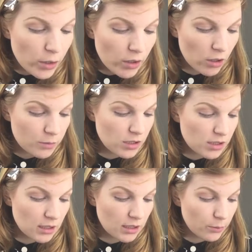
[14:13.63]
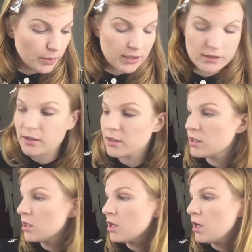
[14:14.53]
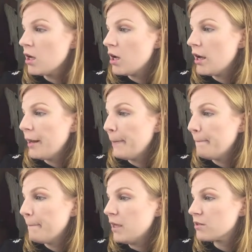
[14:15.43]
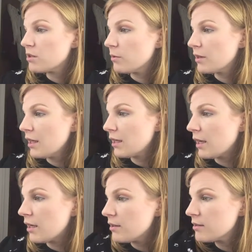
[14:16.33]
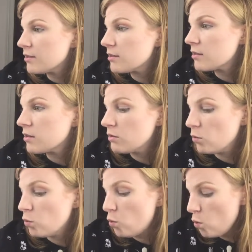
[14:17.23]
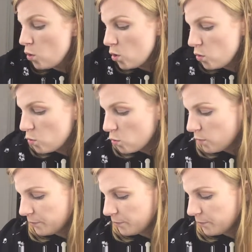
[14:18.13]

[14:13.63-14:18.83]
options a little bit. So in that case, whoa,